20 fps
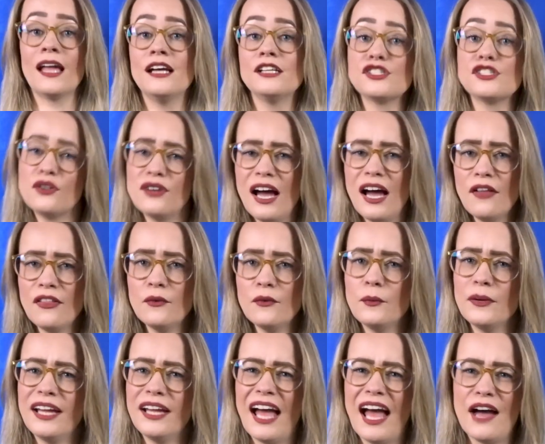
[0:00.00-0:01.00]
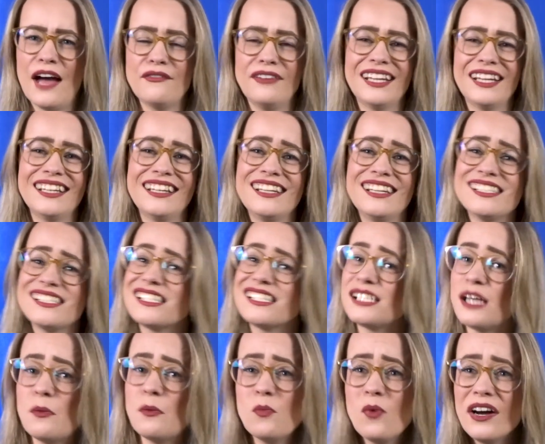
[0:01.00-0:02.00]
So now that we have at least
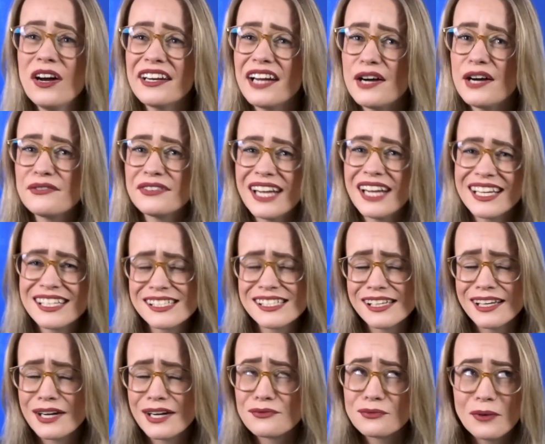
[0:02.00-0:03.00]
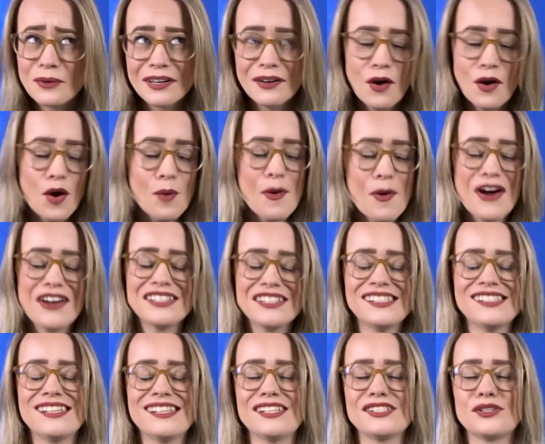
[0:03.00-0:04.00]
somewhat of an idea of what Homo
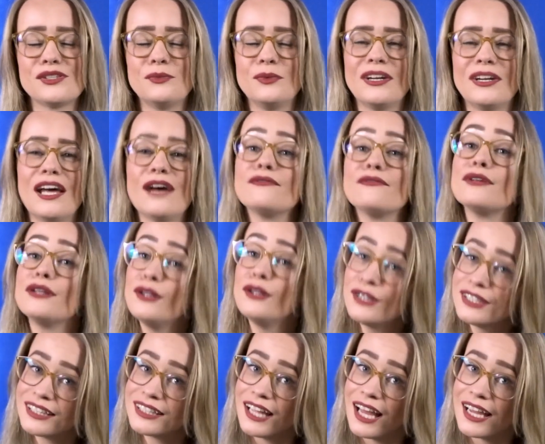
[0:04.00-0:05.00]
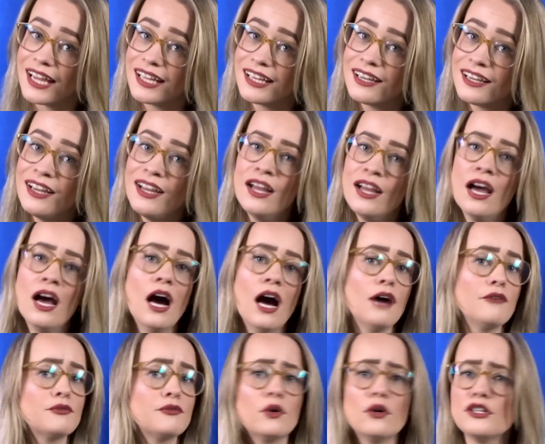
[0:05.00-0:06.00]
antecessor would have looked like,
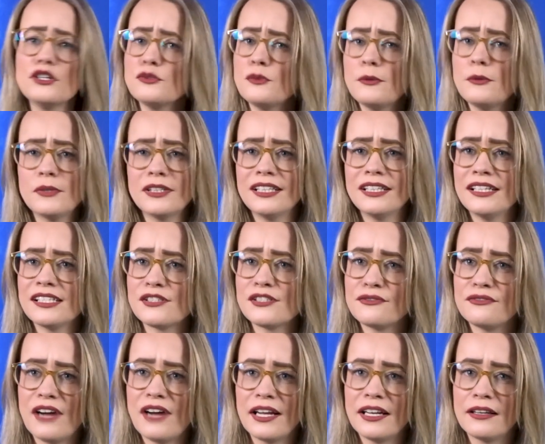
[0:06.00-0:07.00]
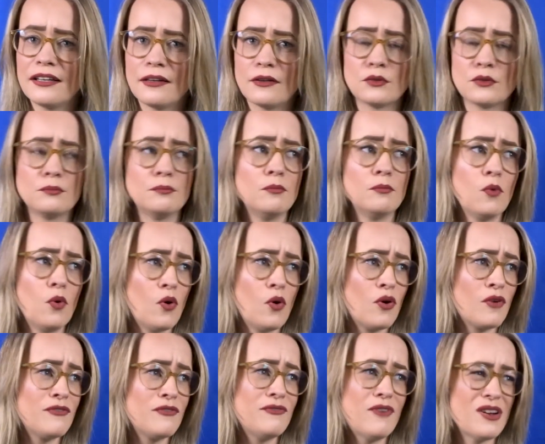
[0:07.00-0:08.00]
of course we would need to find out
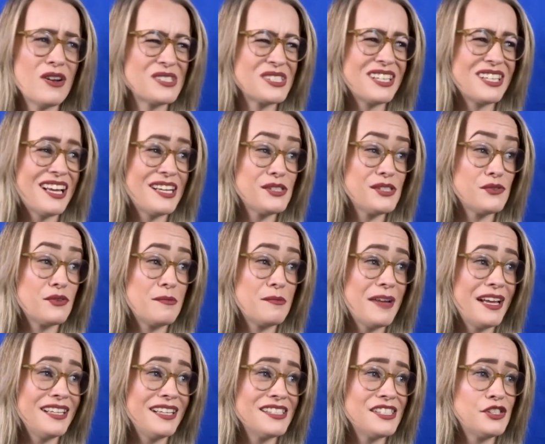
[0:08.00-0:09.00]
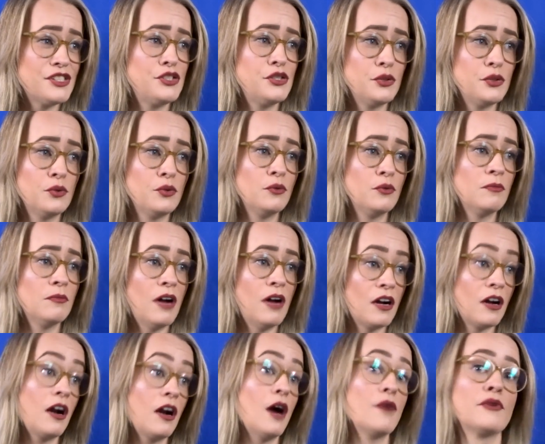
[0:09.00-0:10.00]
more fossilized remains to
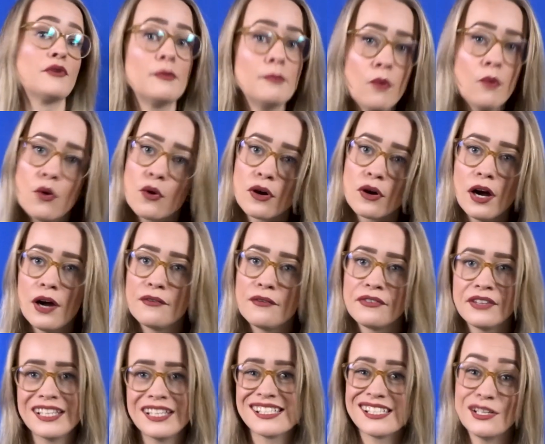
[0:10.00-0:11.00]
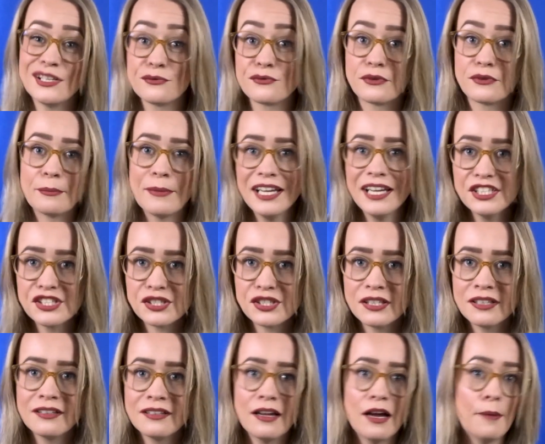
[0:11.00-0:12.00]
uncover more of this
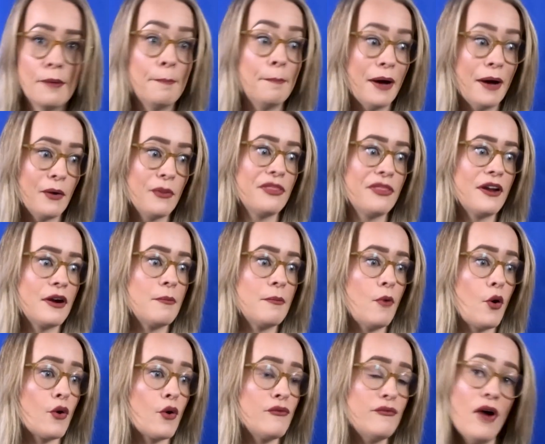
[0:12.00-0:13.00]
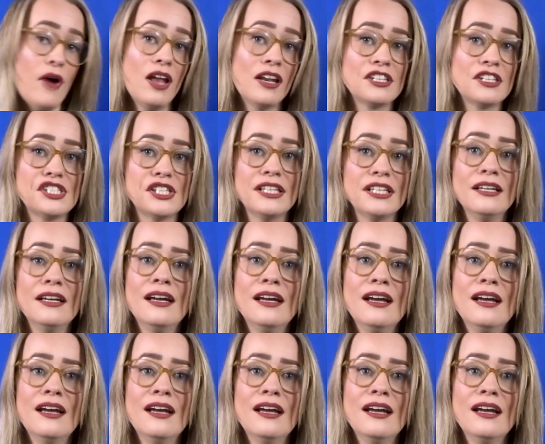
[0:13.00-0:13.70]
information about their morphology,